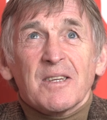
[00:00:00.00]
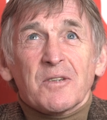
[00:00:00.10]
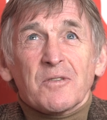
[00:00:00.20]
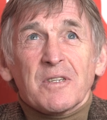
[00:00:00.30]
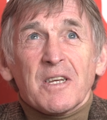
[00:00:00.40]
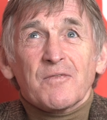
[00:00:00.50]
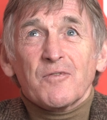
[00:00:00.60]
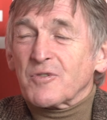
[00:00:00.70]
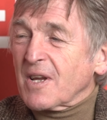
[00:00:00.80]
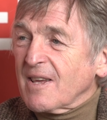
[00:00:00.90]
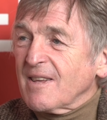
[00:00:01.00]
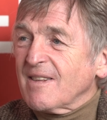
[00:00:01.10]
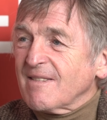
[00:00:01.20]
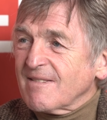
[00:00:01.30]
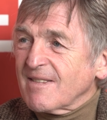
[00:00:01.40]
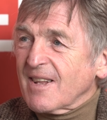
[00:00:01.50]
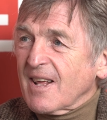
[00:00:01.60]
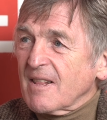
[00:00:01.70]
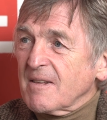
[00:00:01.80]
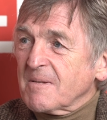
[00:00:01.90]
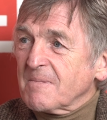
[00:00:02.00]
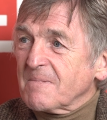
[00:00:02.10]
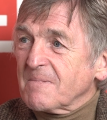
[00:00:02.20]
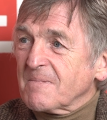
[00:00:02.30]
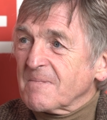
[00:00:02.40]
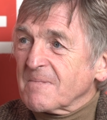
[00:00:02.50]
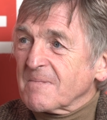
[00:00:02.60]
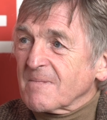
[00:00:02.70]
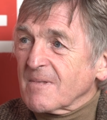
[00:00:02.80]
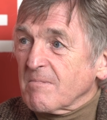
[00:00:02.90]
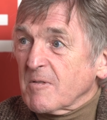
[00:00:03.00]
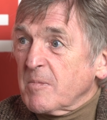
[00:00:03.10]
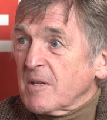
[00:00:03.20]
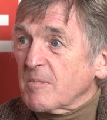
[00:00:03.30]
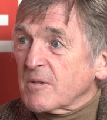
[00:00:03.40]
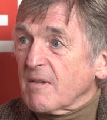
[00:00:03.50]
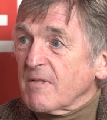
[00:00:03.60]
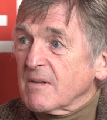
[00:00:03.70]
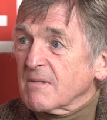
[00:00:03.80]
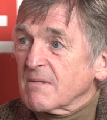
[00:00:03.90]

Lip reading: successful side in England, and we beat them 7.